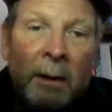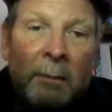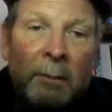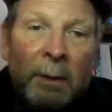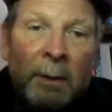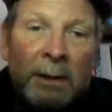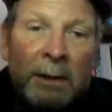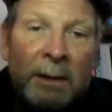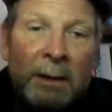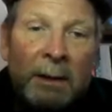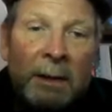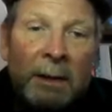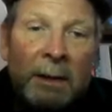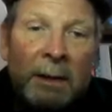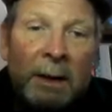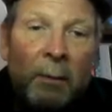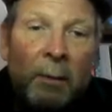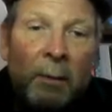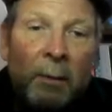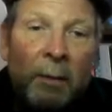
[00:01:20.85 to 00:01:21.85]
must
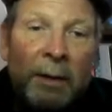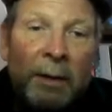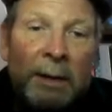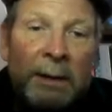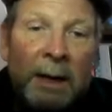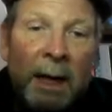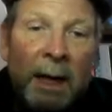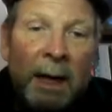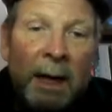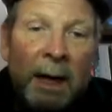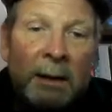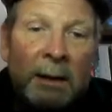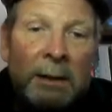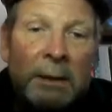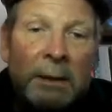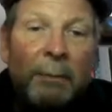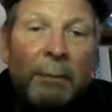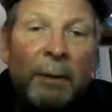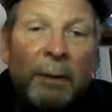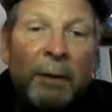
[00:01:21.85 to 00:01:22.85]
equal this X
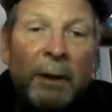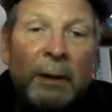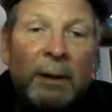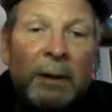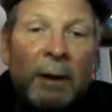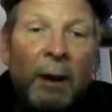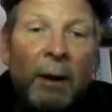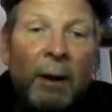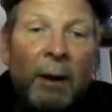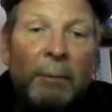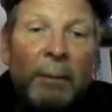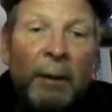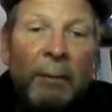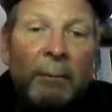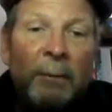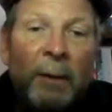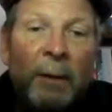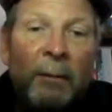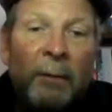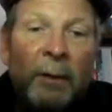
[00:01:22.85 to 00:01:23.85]
up in the top
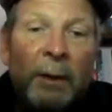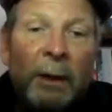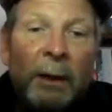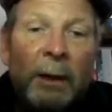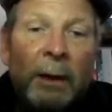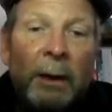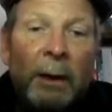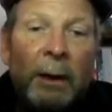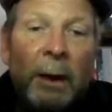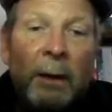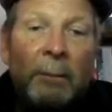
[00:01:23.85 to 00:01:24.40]
of the